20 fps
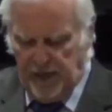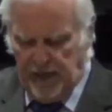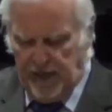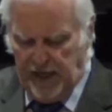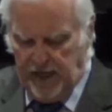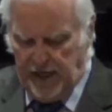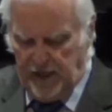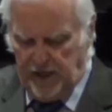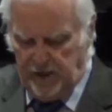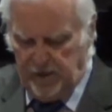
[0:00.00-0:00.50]

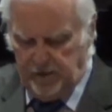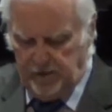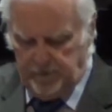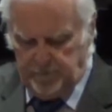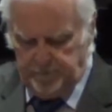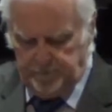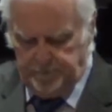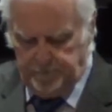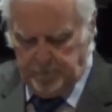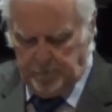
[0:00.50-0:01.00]
And
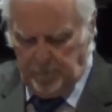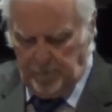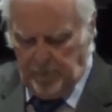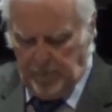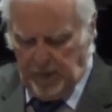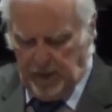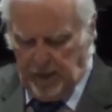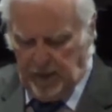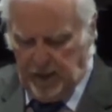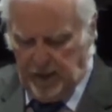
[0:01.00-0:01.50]

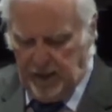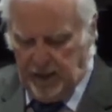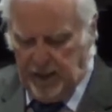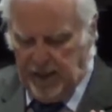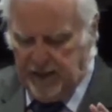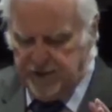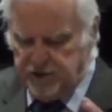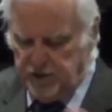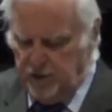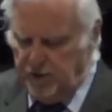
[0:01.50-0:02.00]

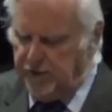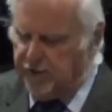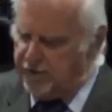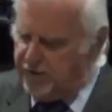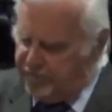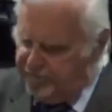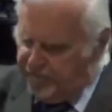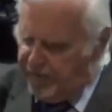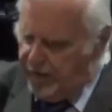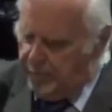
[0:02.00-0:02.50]
as you look at
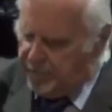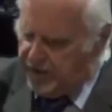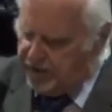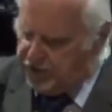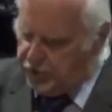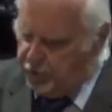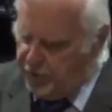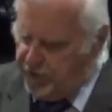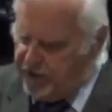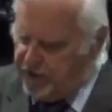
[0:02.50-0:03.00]
the family
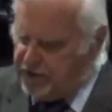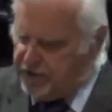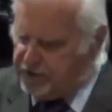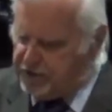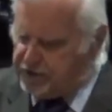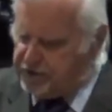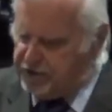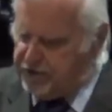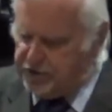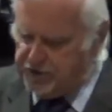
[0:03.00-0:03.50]

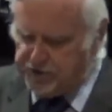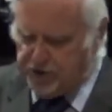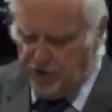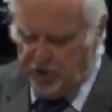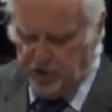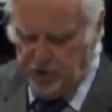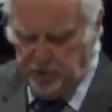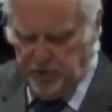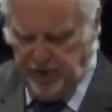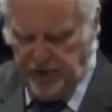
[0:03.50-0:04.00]
trees, you
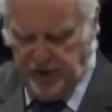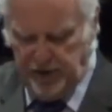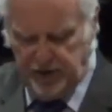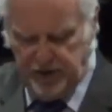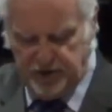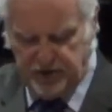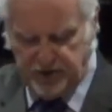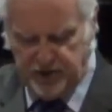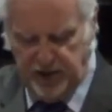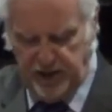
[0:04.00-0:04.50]
start to begin
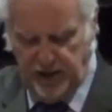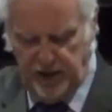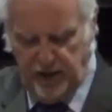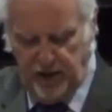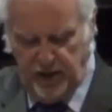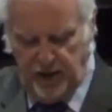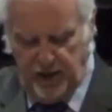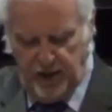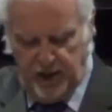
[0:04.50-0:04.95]
to see